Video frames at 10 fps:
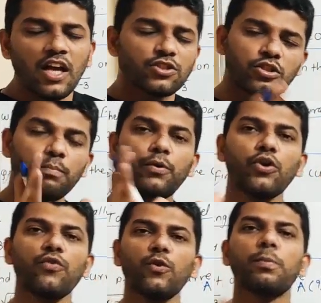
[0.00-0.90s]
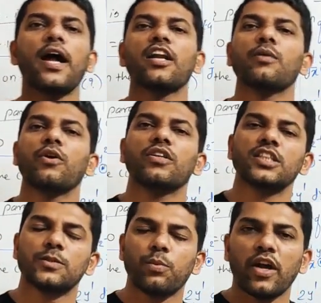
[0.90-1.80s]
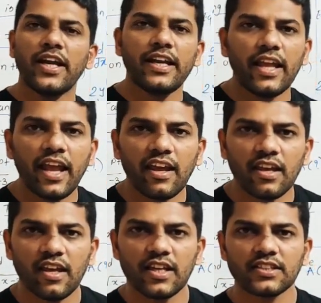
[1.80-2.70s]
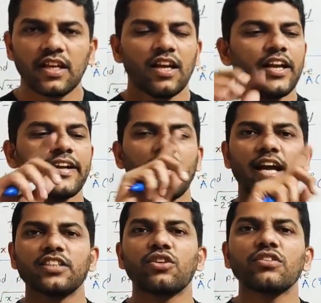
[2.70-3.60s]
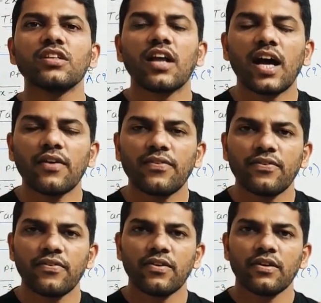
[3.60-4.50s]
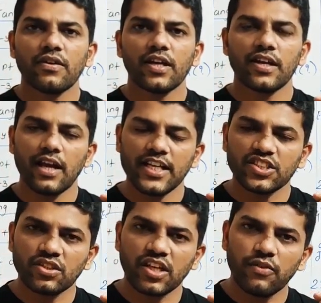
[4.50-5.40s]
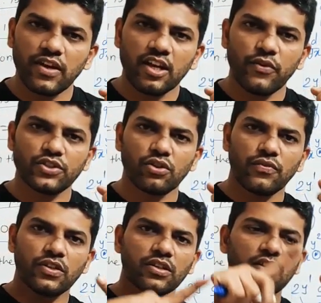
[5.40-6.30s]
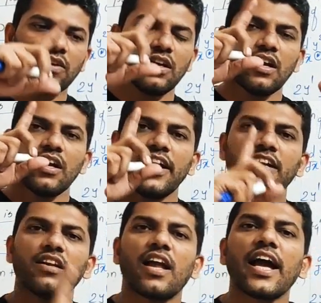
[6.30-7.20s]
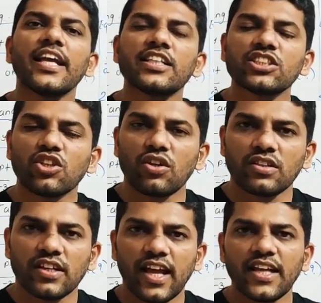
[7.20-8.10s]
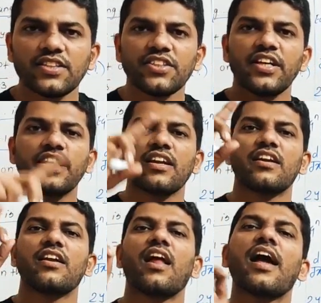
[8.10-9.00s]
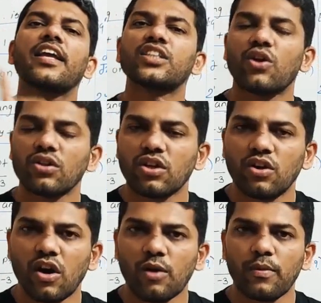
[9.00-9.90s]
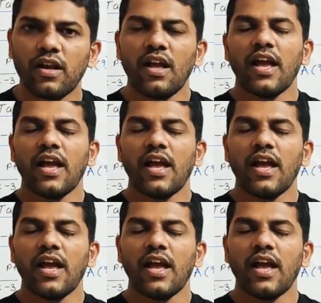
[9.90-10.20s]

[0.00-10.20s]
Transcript: So the beautiful part about this point A is, it lies on the graph, it lies on the given equation of curve, it lies on the tangent, it lies on the normal.